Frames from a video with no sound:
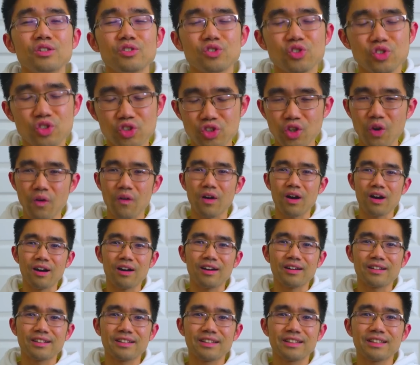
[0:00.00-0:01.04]
so
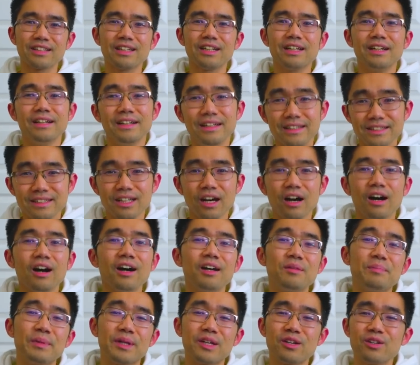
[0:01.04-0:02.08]
hard. It's
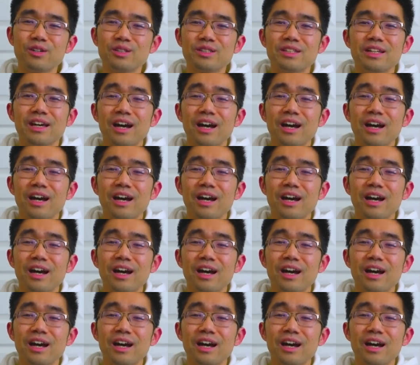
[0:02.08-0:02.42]
hard because the